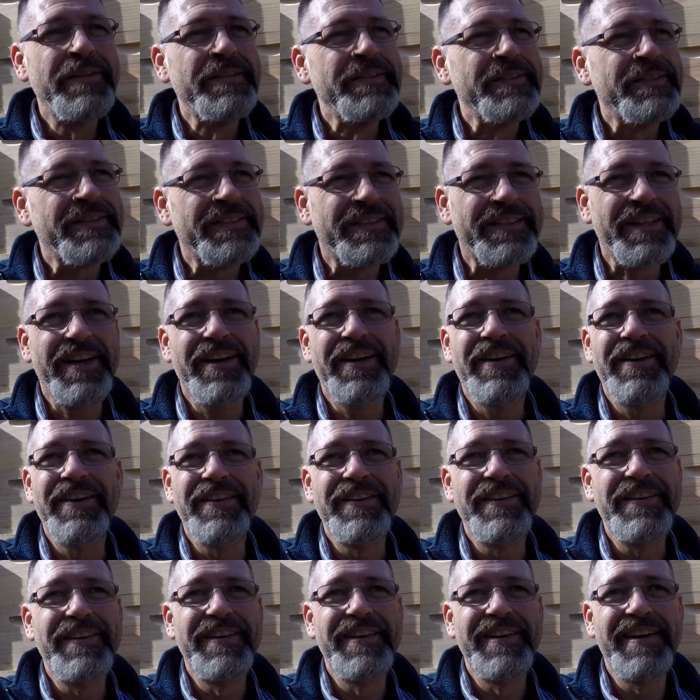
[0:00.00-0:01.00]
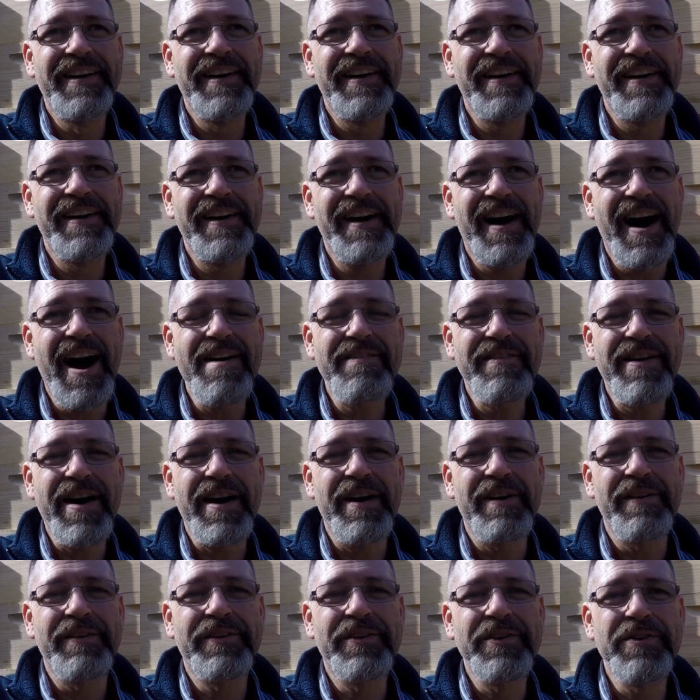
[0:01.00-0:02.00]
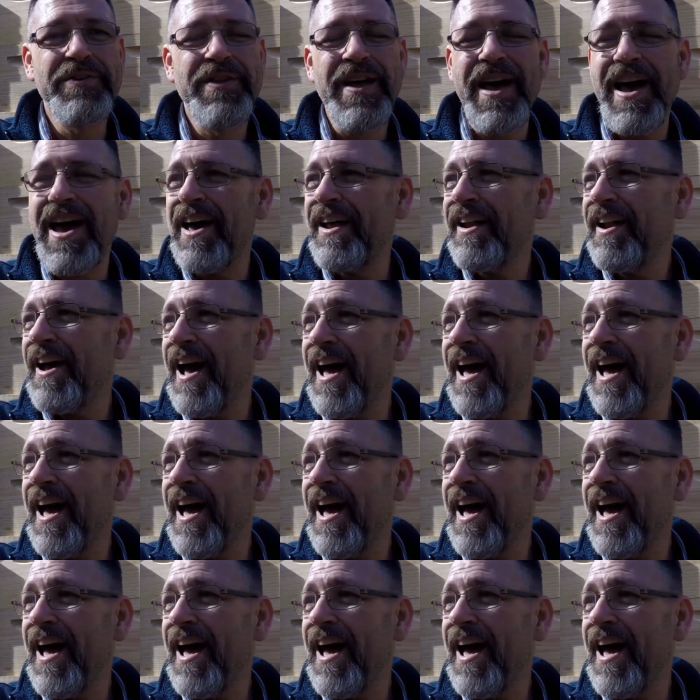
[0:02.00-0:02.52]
So I've got to do that.